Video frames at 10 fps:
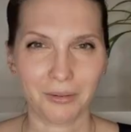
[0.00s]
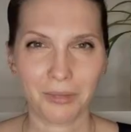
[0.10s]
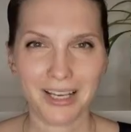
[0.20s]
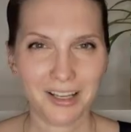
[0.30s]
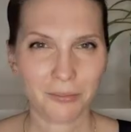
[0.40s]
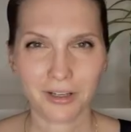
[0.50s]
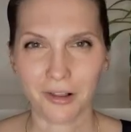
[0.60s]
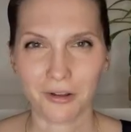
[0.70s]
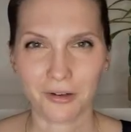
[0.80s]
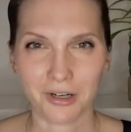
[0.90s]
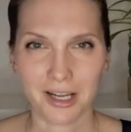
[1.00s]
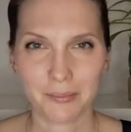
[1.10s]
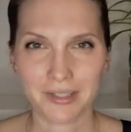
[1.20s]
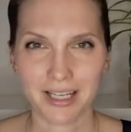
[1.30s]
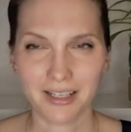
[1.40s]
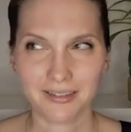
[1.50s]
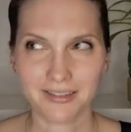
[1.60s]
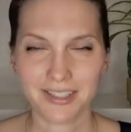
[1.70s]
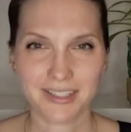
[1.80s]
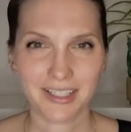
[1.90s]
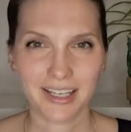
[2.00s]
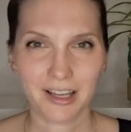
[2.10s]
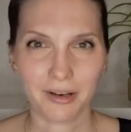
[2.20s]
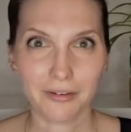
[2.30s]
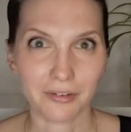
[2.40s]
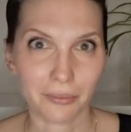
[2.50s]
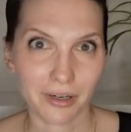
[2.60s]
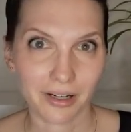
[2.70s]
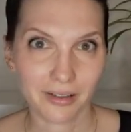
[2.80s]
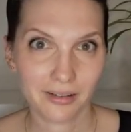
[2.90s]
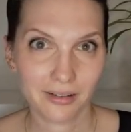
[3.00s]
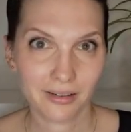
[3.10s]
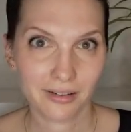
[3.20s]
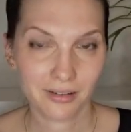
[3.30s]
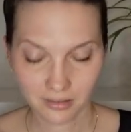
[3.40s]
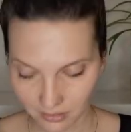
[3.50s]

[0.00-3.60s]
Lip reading: but the medium-colored crabs kind of stick out everywhere.